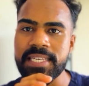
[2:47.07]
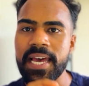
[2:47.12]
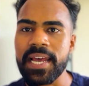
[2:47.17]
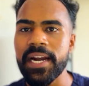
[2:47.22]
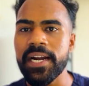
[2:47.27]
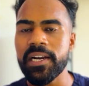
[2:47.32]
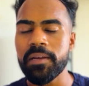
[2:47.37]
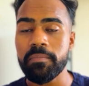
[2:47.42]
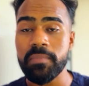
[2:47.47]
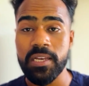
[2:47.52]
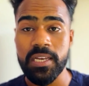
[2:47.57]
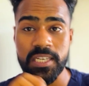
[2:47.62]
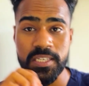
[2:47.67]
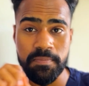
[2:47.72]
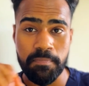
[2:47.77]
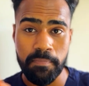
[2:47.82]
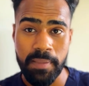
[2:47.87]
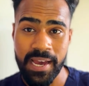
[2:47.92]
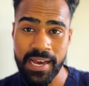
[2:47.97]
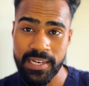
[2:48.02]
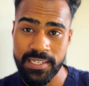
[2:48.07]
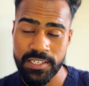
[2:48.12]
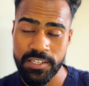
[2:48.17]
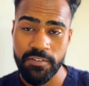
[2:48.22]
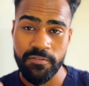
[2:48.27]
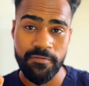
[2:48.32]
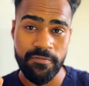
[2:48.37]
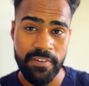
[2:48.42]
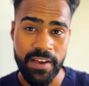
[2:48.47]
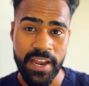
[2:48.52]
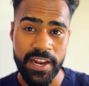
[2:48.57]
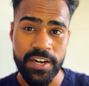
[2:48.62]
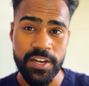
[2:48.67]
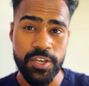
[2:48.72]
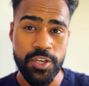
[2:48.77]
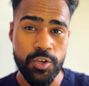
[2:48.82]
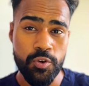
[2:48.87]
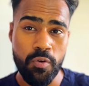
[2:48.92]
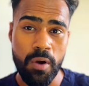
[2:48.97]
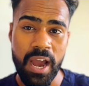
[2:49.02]
Anatomy is best when
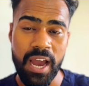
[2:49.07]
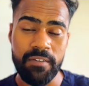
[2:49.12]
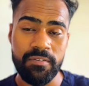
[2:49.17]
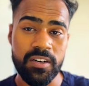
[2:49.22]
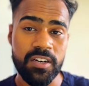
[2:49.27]
you have